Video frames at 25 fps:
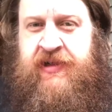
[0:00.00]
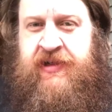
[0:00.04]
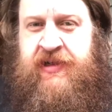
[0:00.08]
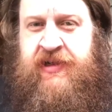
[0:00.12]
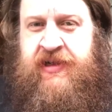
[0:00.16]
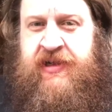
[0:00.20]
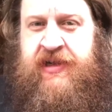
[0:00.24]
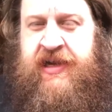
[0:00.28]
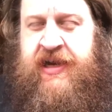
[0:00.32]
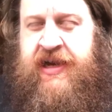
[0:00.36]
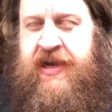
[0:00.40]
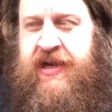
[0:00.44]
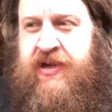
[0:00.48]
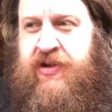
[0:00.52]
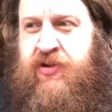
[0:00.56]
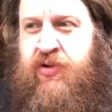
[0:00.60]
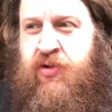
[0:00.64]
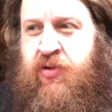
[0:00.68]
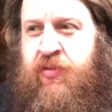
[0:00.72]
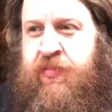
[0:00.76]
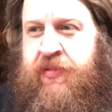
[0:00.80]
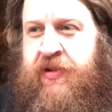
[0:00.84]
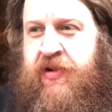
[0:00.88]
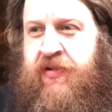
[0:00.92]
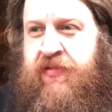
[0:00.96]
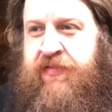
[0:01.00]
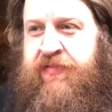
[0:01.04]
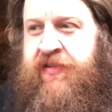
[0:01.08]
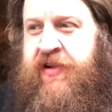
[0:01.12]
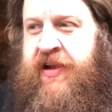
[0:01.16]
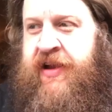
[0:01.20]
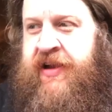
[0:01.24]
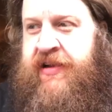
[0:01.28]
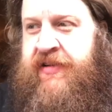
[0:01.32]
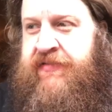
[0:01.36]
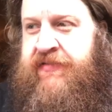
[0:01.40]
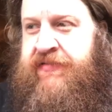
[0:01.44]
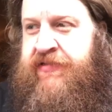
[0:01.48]
Yeah, Coolman will
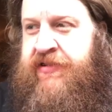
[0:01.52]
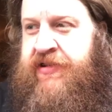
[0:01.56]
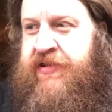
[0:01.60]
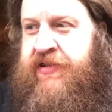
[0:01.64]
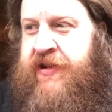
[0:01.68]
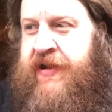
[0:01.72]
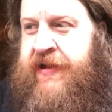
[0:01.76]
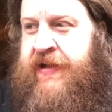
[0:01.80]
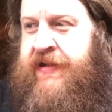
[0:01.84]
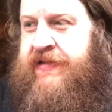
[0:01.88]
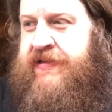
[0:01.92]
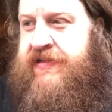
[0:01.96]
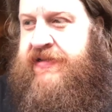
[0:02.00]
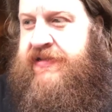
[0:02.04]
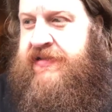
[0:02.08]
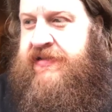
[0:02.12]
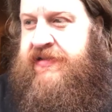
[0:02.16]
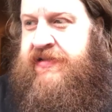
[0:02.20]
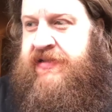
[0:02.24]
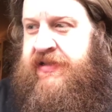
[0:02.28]
find it for you guys.